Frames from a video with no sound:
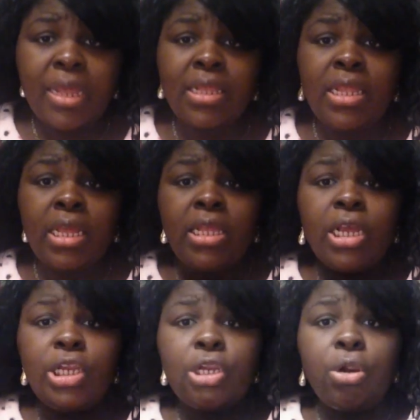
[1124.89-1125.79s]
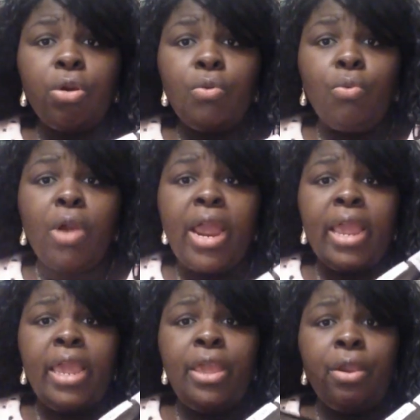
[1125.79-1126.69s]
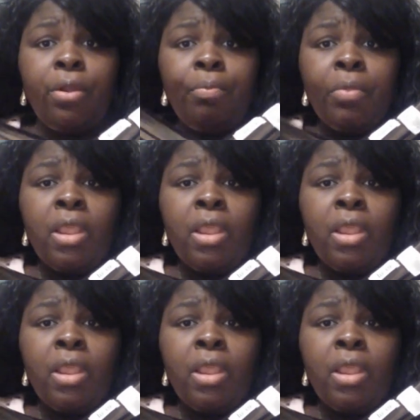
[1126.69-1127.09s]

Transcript: It's this shirt right here.